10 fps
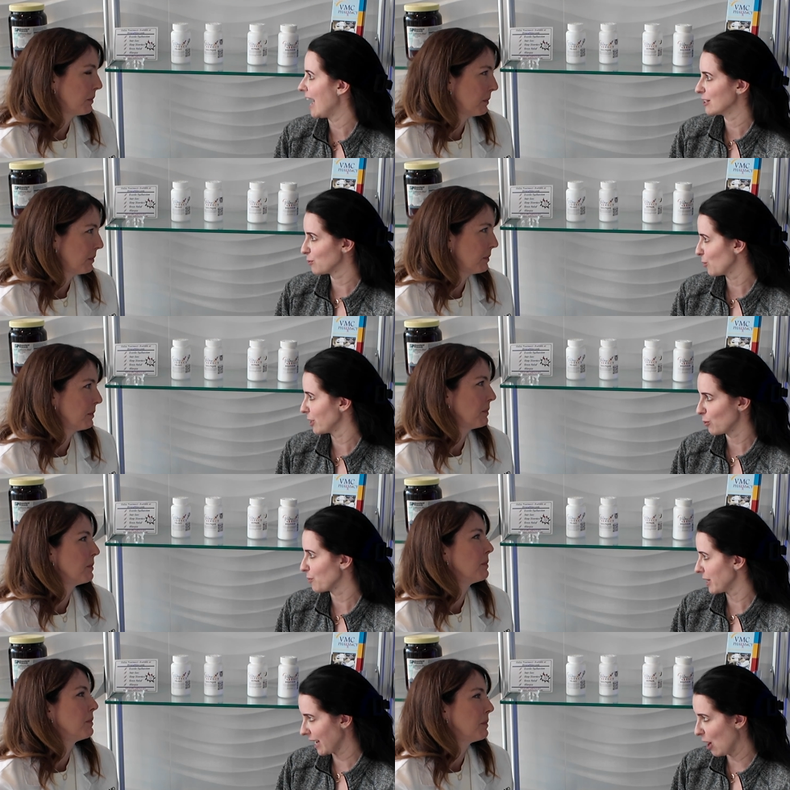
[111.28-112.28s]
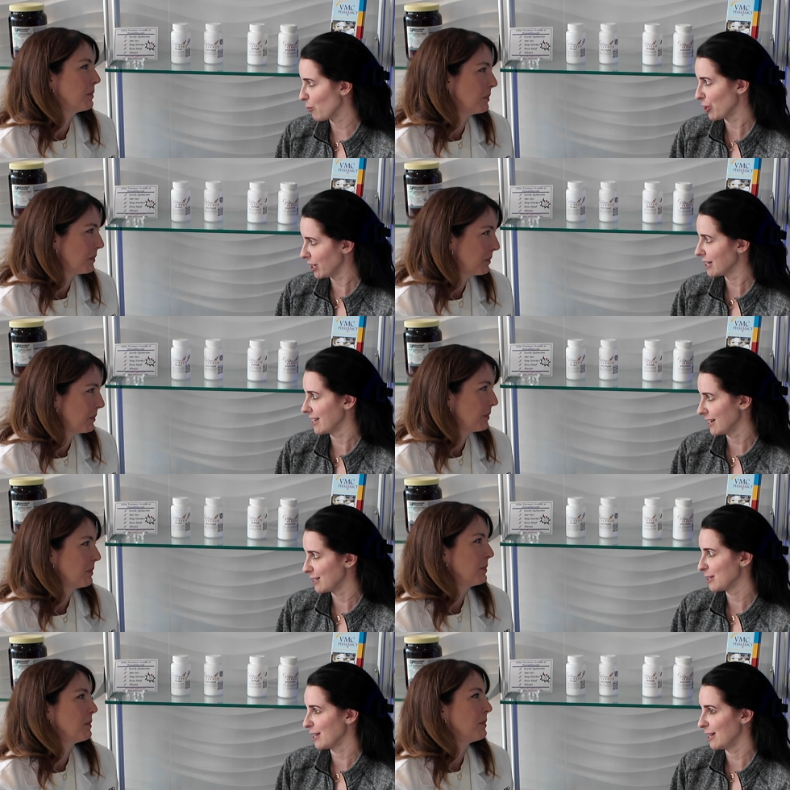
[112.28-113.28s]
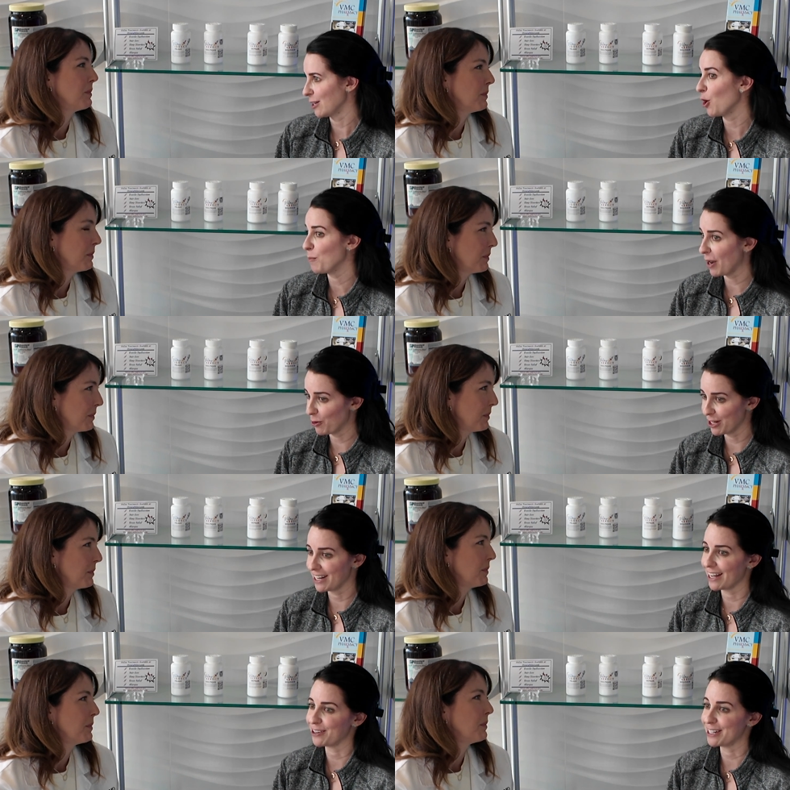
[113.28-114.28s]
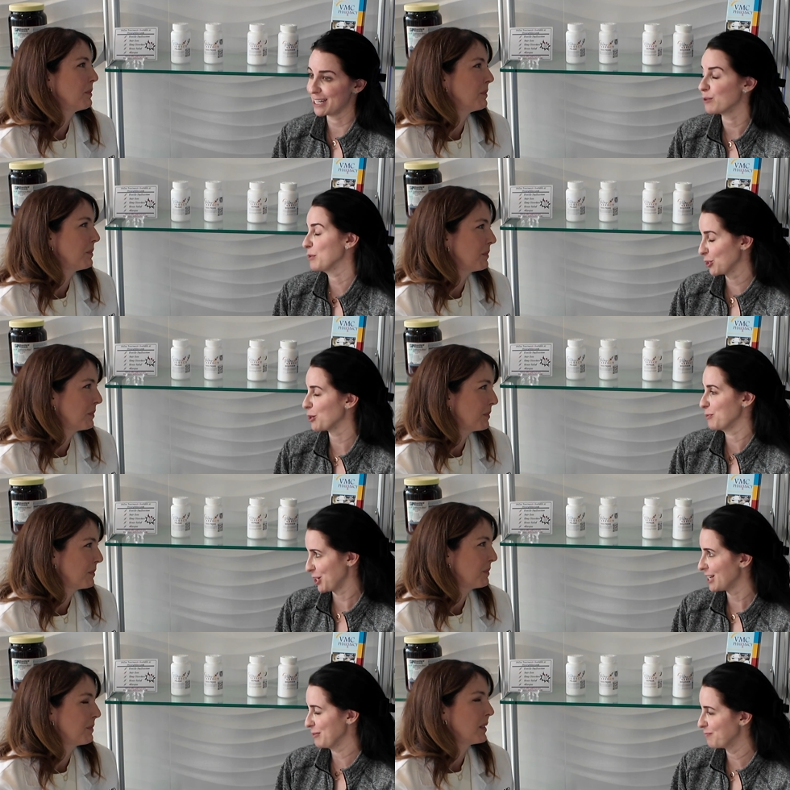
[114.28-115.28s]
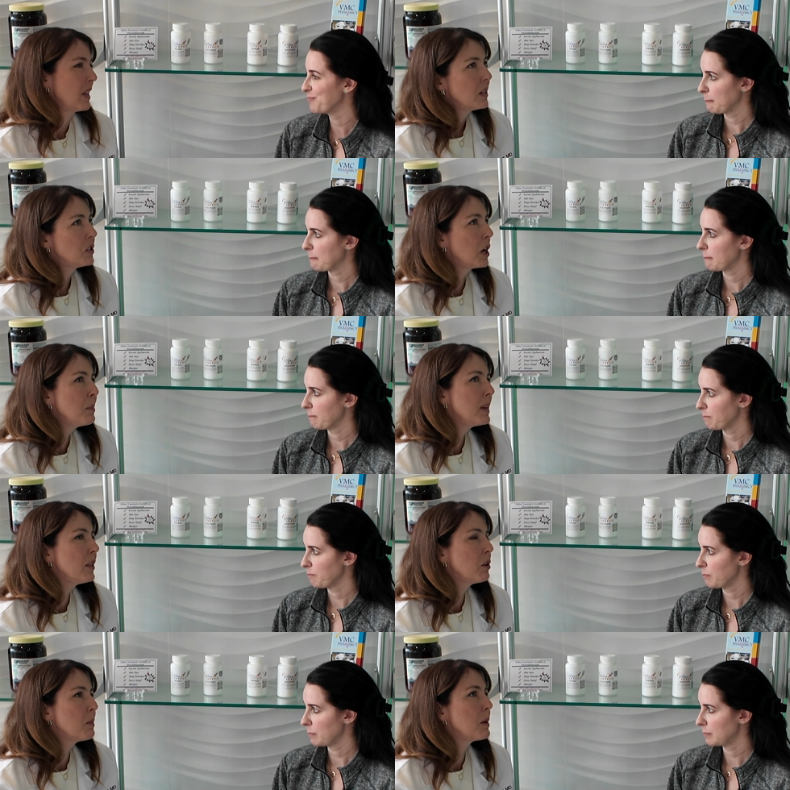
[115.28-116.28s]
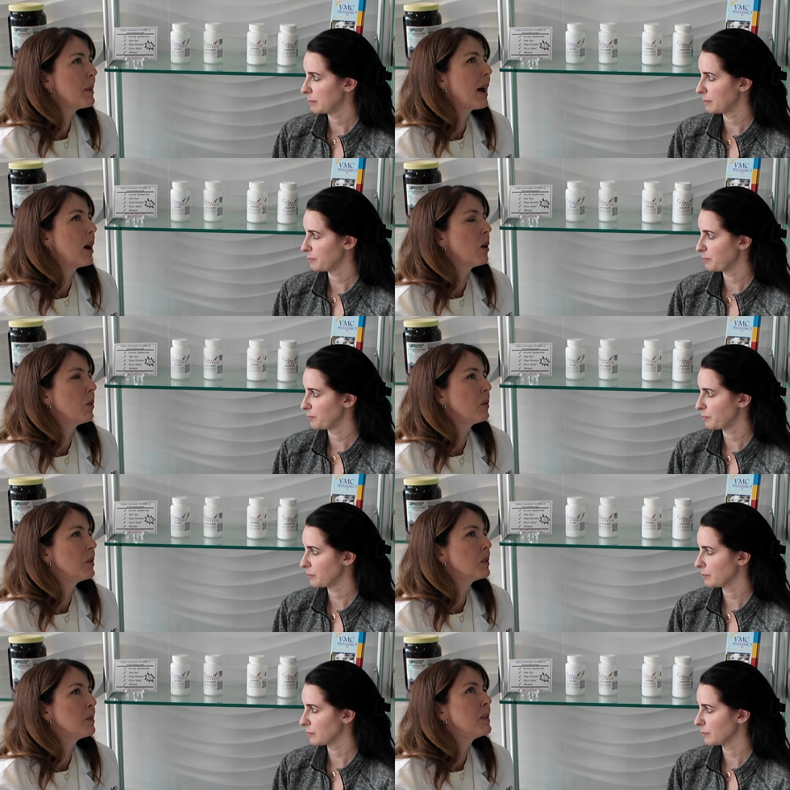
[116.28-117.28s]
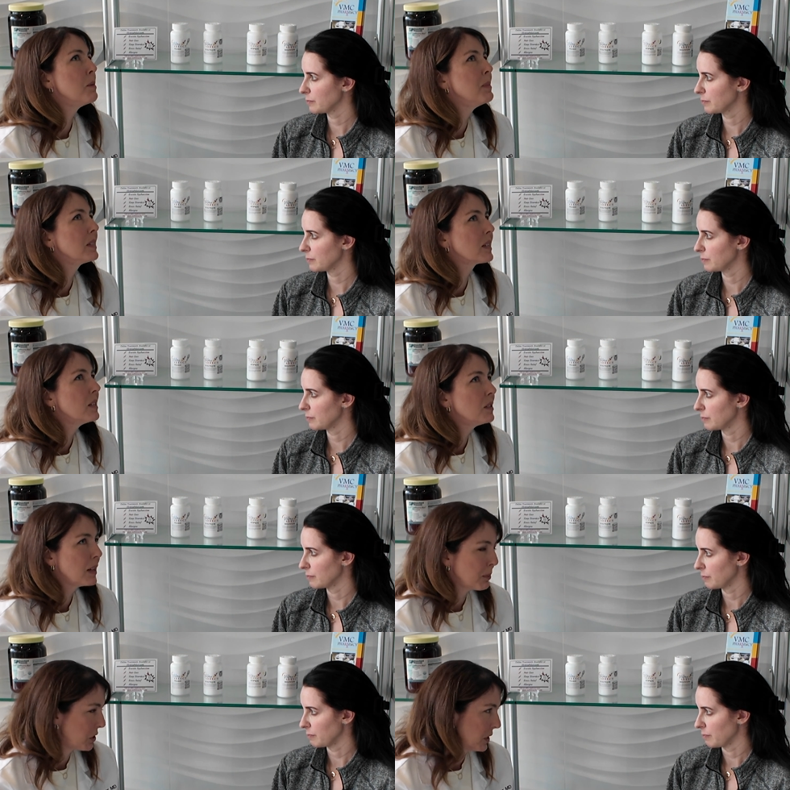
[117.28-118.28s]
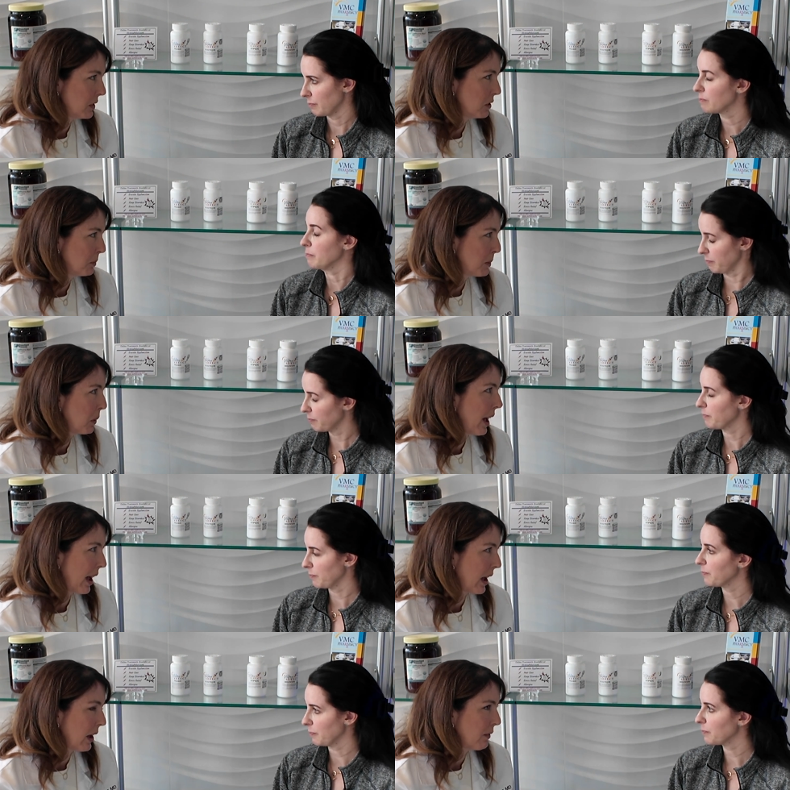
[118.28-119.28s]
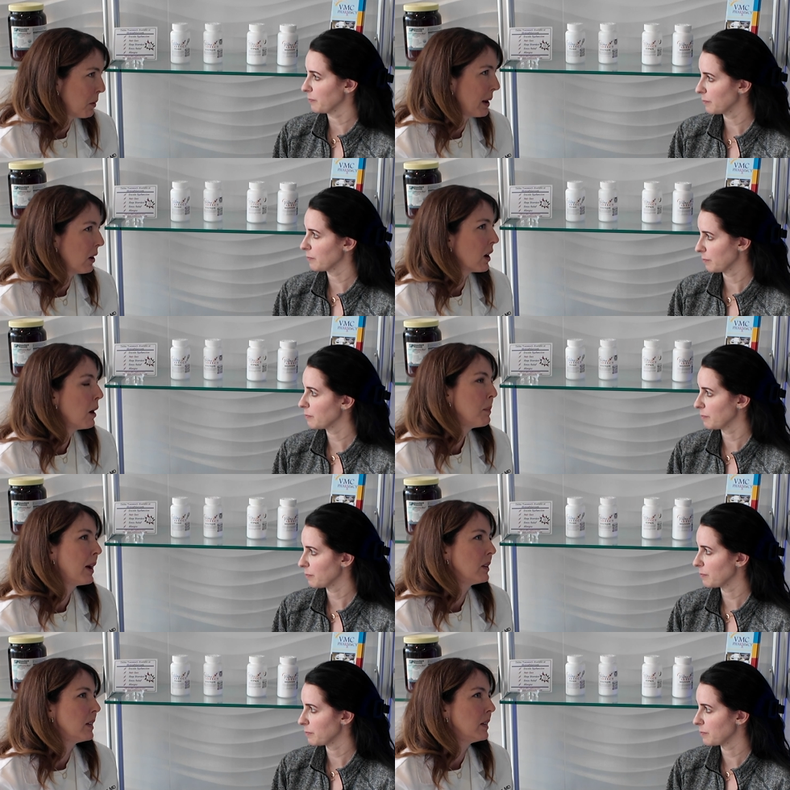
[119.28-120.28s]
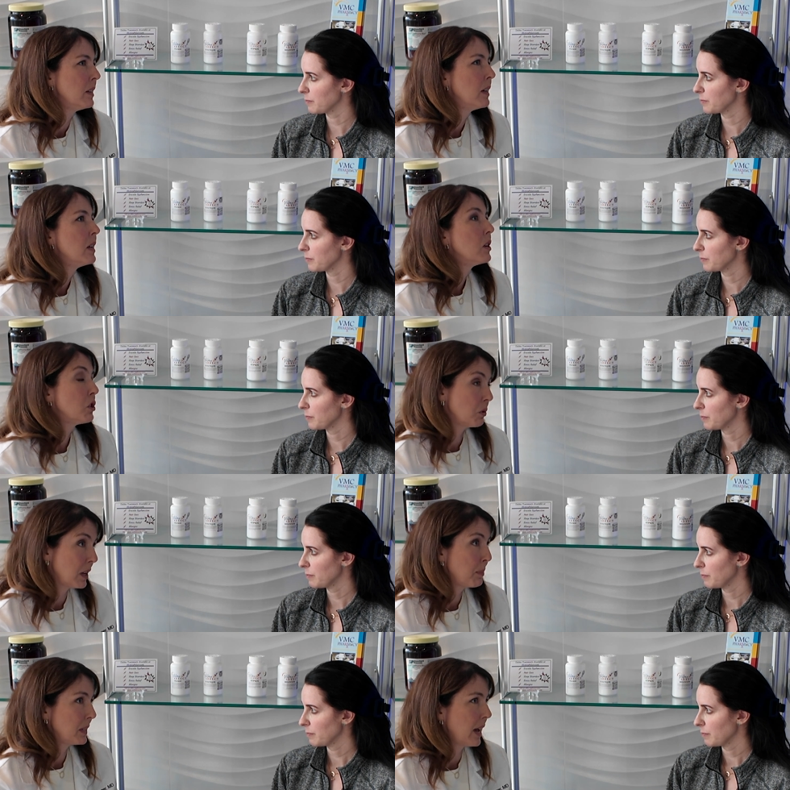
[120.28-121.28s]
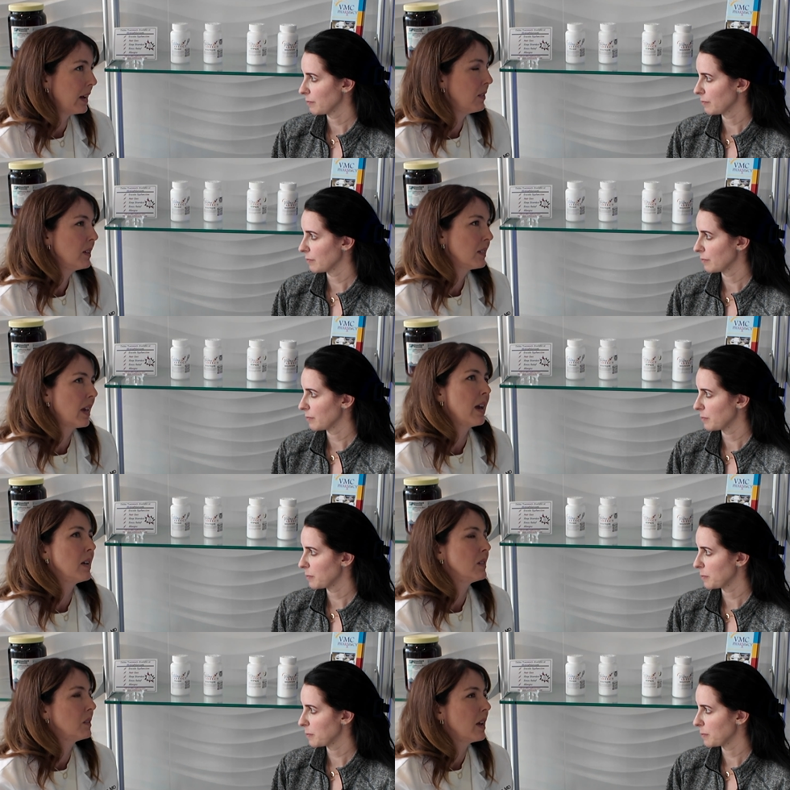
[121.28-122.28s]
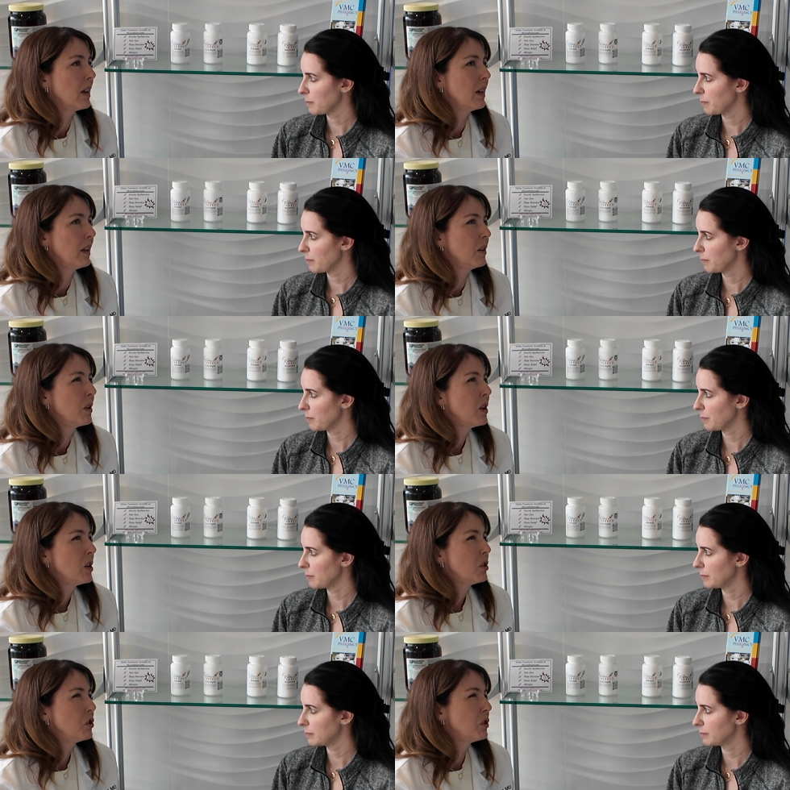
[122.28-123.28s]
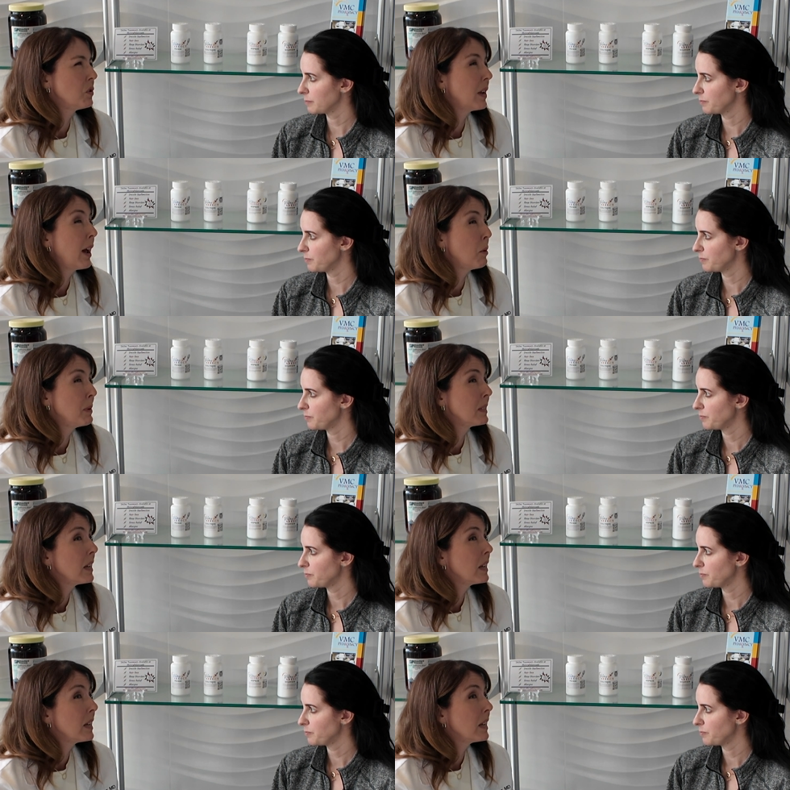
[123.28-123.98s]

Speaker 1: ask for it over the counter. It is compounded that would need a prescription. Tell me a little bit about some of the misconceptions people have about compounded tirzepatide in this case, and just help